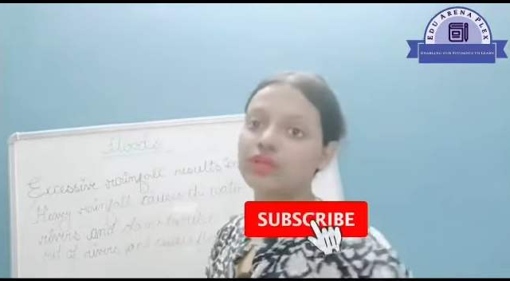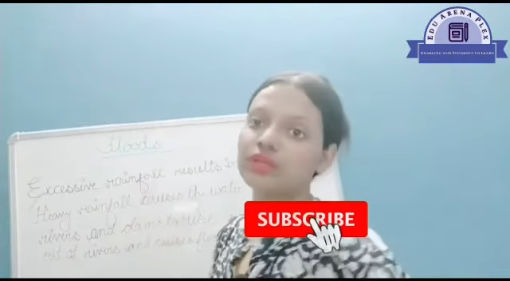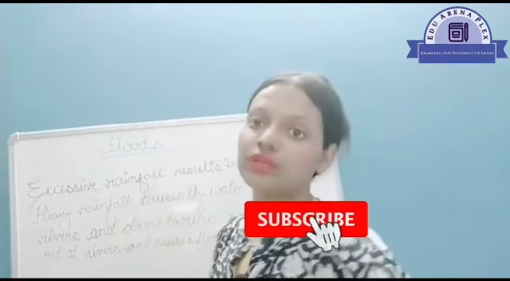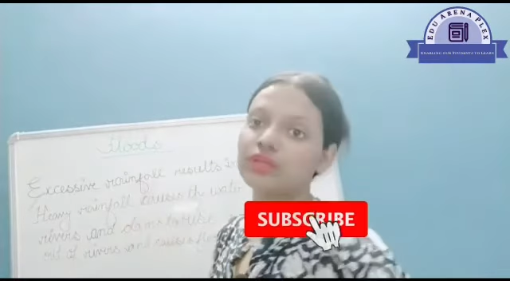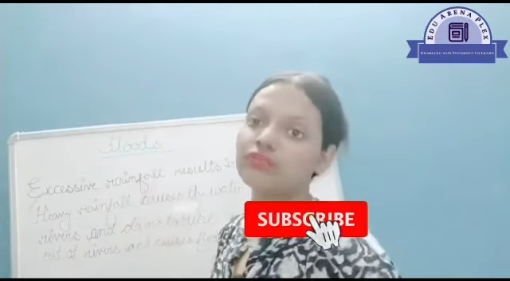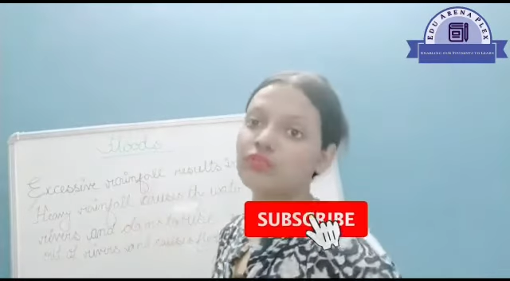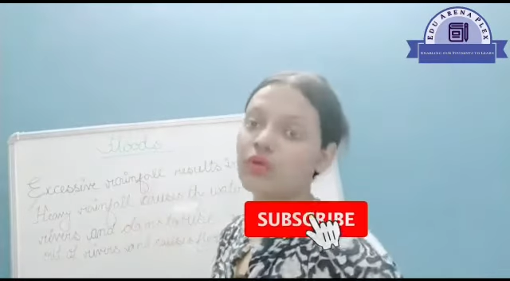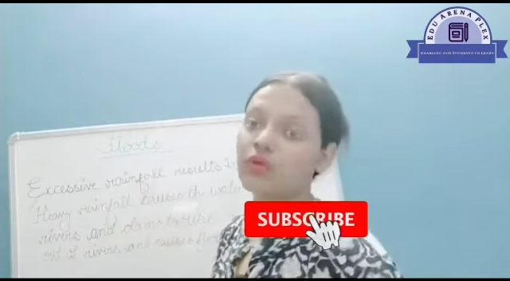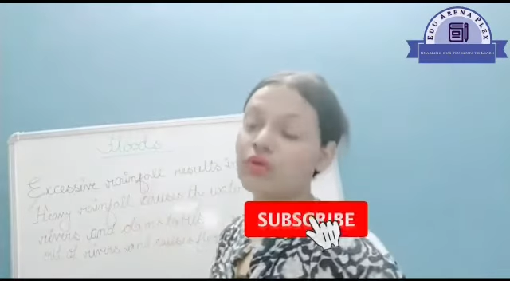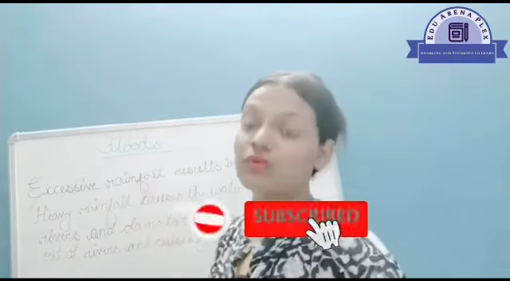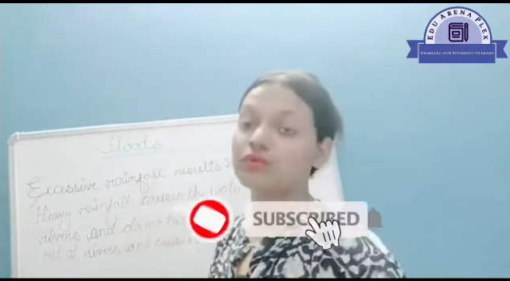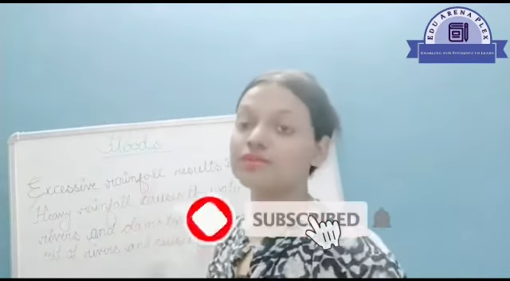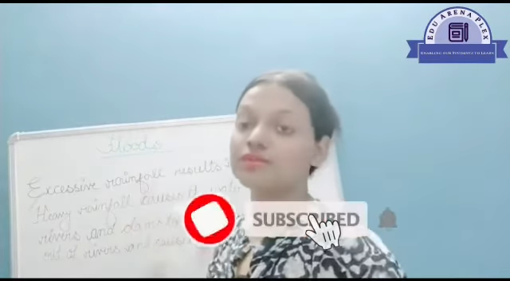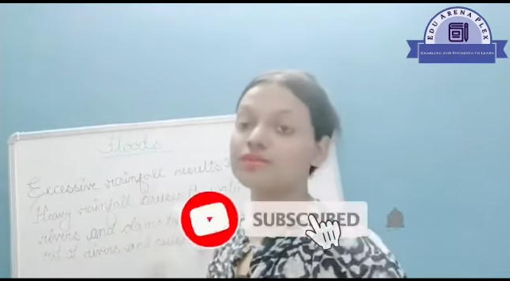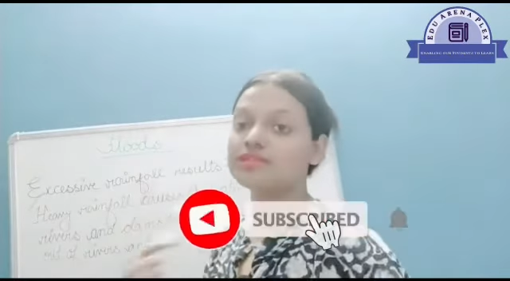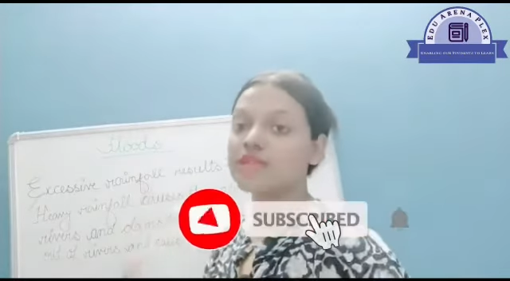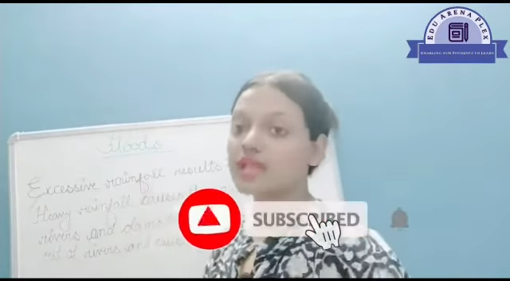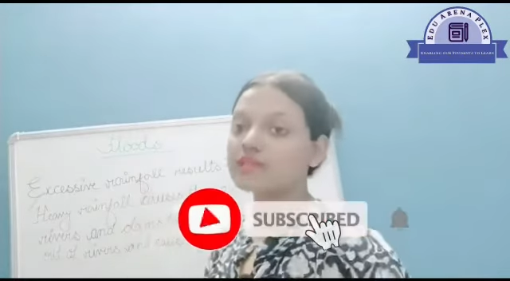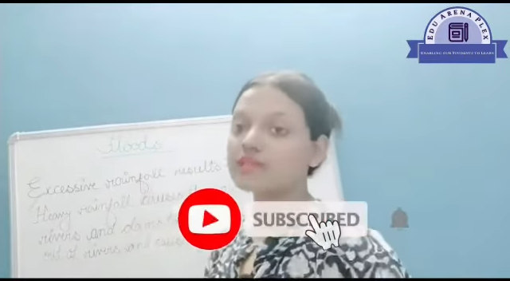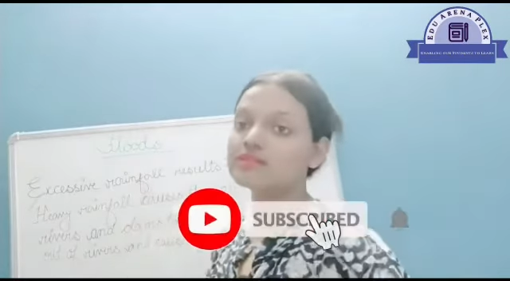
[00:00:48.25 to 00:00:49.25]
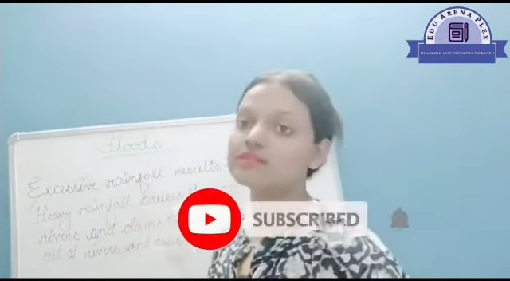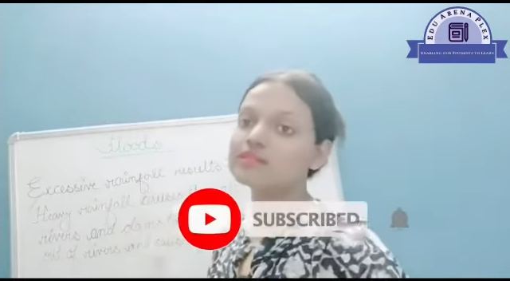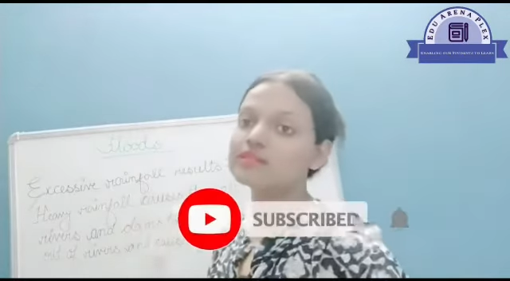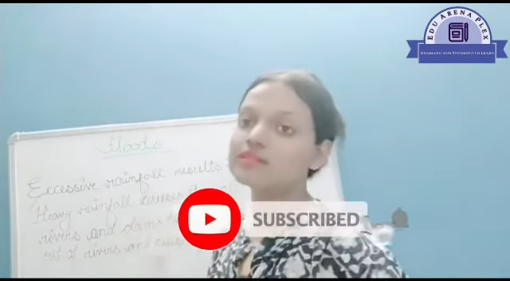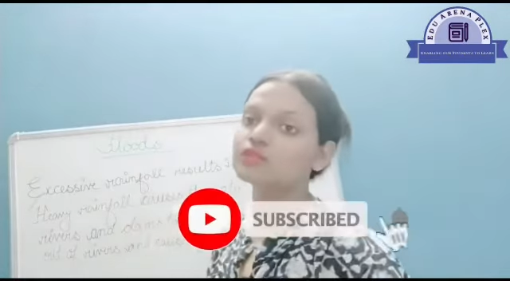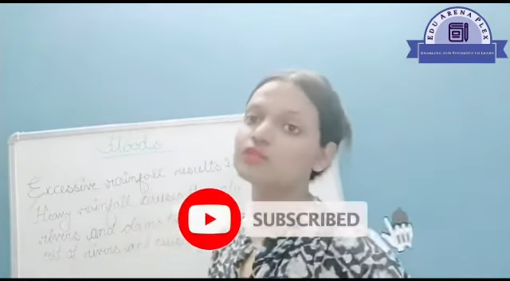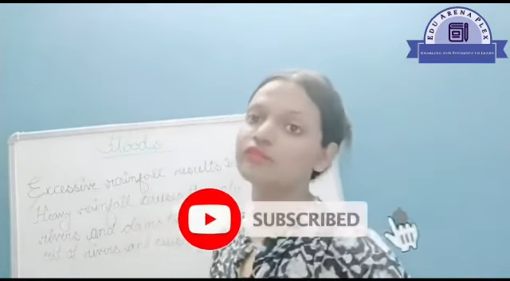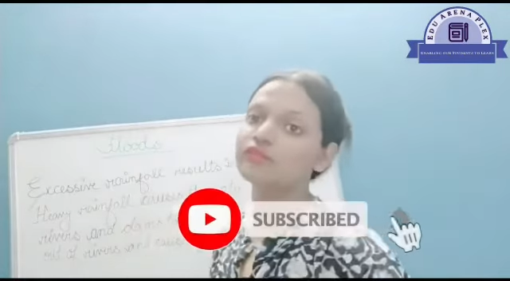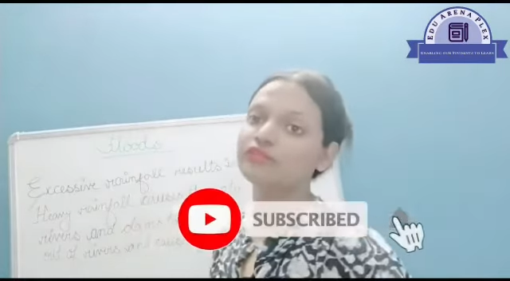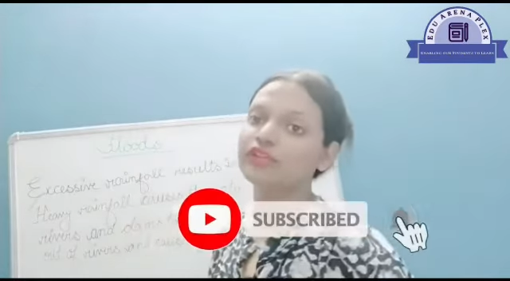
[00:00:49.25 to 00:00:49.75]
rainfall results
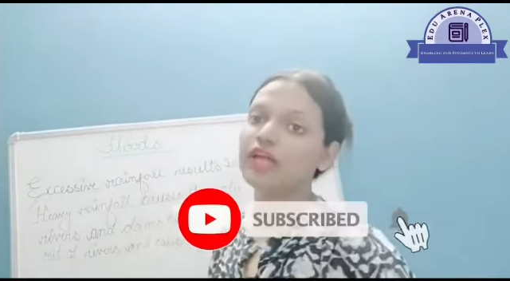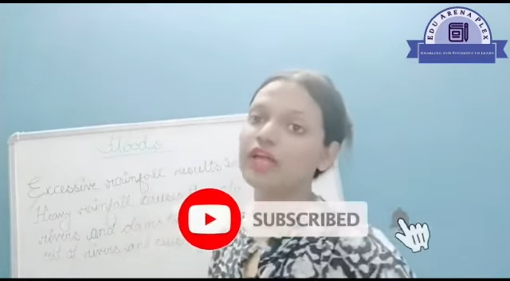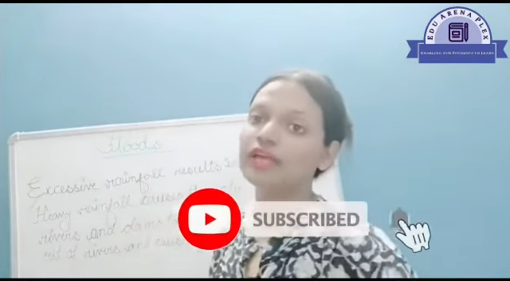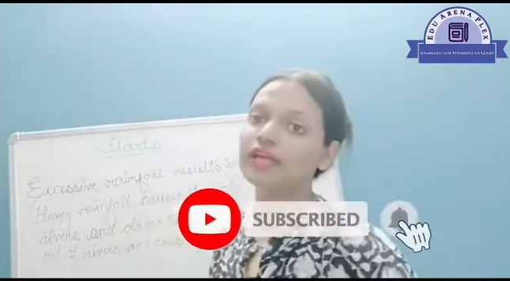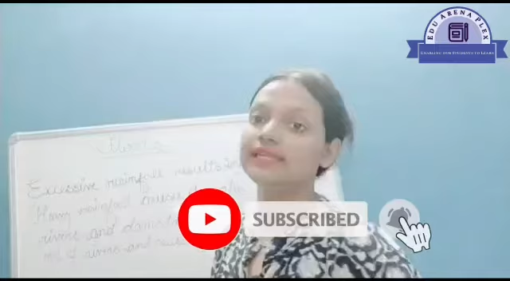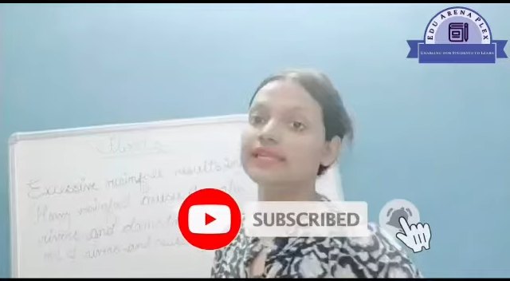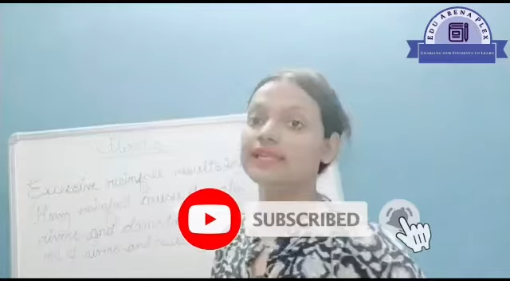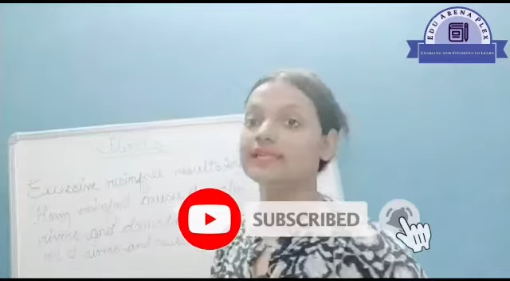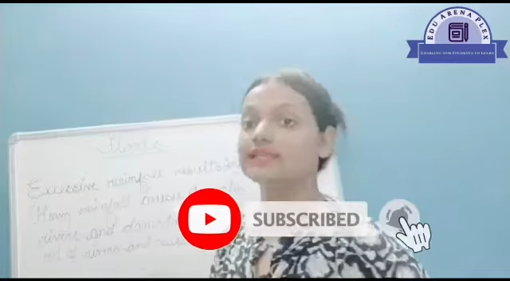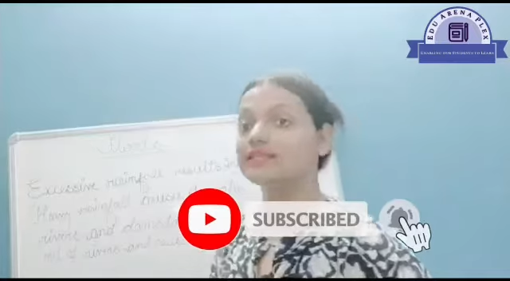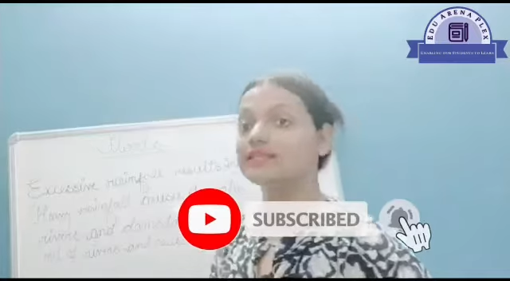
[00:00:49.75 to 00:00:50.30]
into flood?